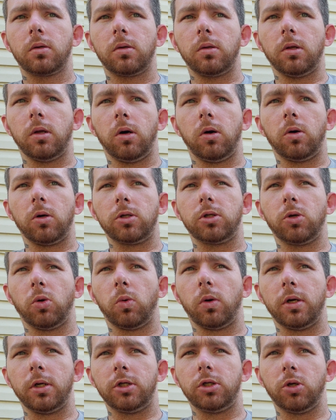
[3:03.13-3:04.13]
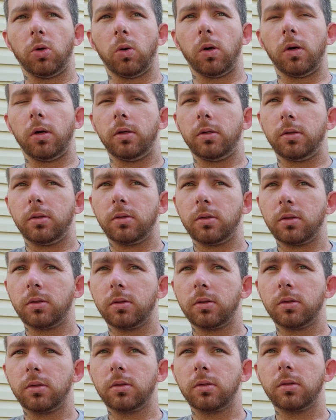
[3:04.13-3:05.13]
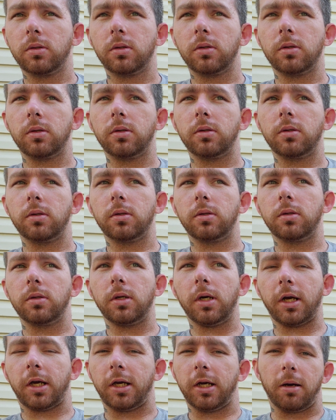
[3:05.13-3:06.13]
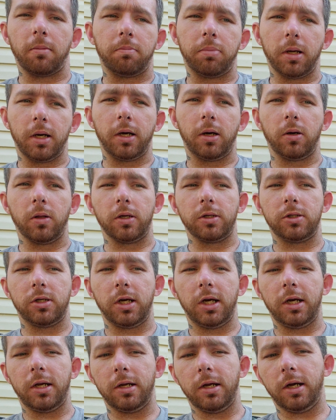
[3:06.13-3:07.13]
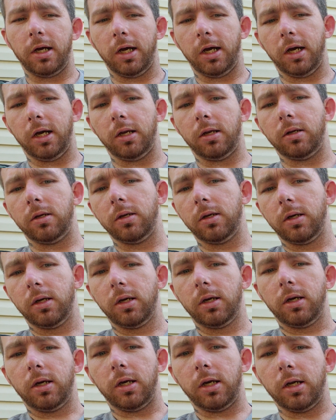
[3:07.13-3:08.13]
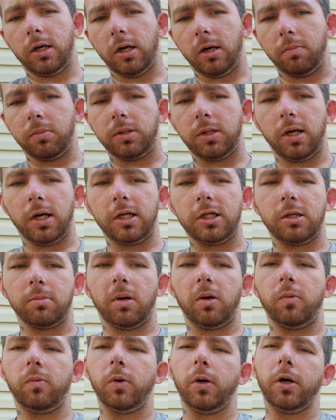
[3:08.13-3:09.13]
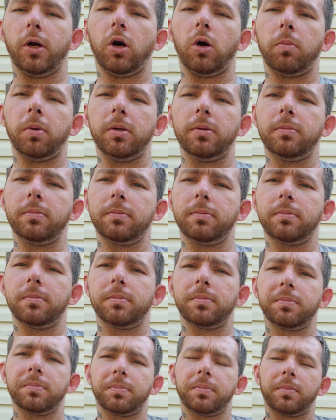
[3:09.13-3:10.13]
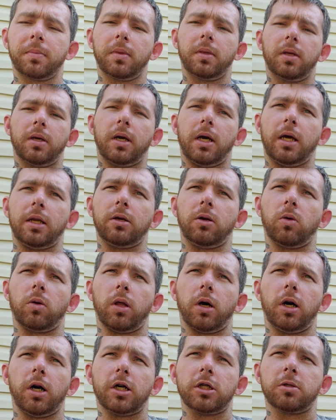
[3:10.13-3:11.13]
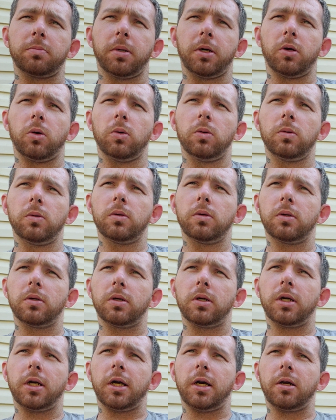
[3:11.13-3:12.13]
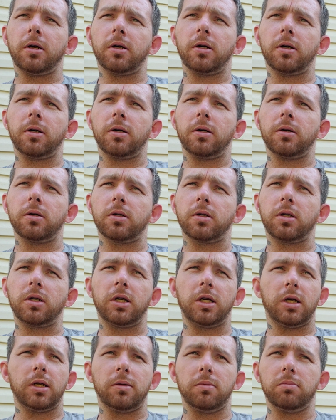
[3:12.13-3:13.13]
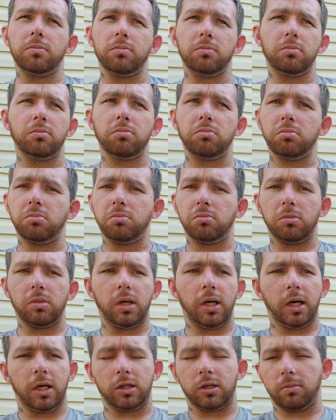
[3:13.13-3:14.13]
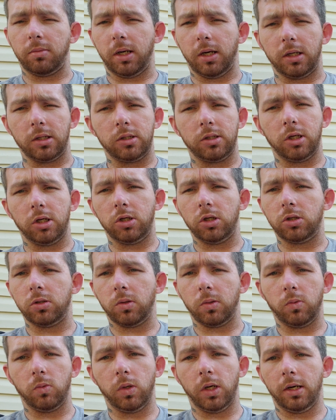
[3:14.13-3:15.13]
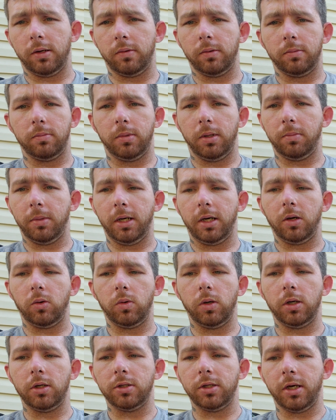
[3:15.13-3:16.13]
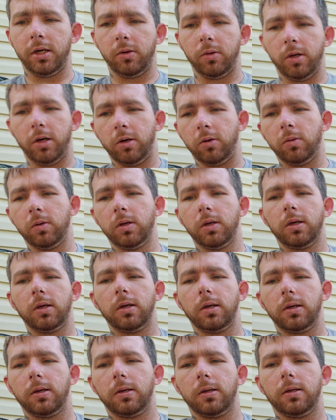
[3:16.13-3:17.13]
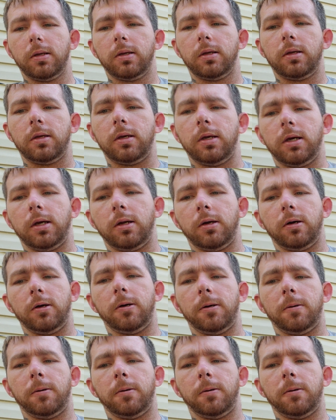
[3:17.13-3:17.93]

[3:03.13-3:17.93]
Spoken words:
long story short, I kept playing on the seat and ended up slicing my foot open. Had to go to the hospital and get X amount of stitches, or whatever amount it was, I don't know. And